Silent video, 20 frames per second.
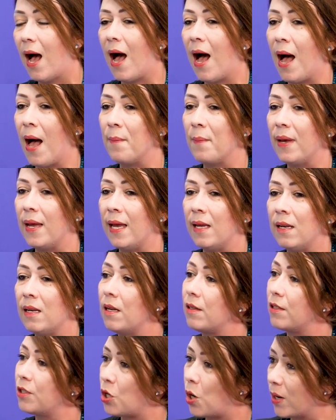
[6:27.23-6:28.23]

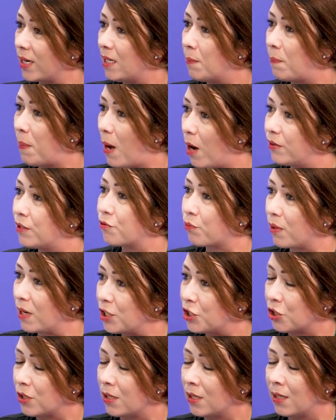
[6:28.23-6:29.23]
And talking about the
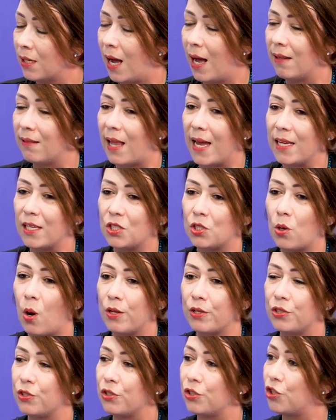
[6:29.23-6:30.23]
region, I'd like to
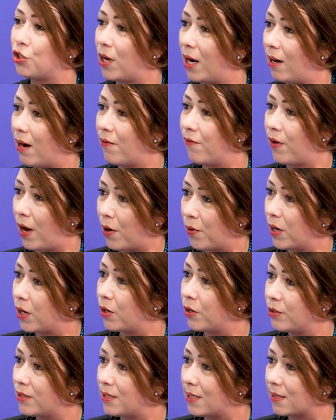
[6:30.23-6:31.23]
also share a very
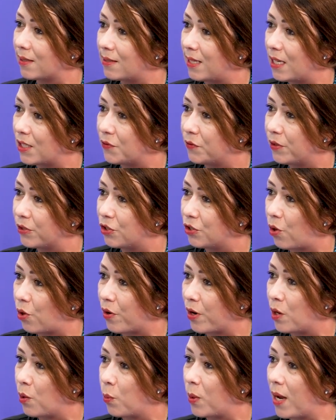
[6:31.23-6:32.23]
good successful
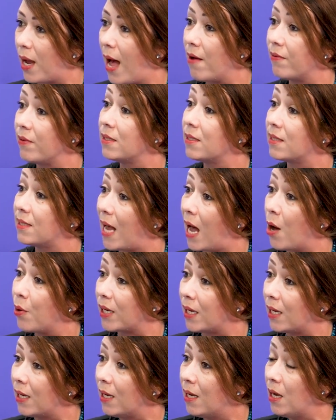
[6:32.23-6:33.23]
story we have in
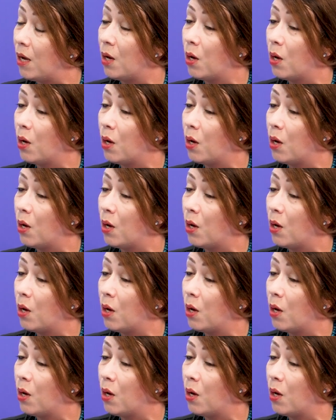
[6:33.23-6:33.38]
Saudi